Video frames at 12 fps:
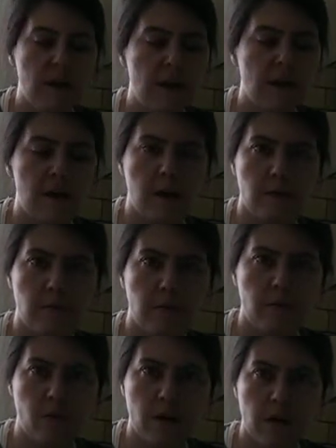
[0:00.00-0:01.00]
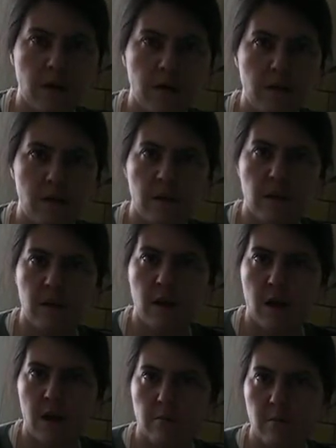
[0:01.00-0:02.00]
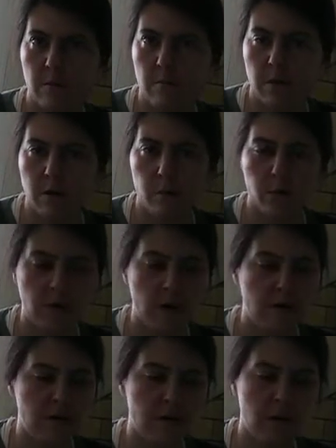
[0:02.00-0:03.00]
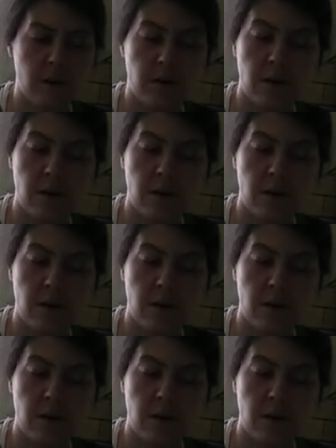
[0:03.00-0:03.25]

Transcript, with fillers: they cannot be swayed, they cannot be manipulated, they,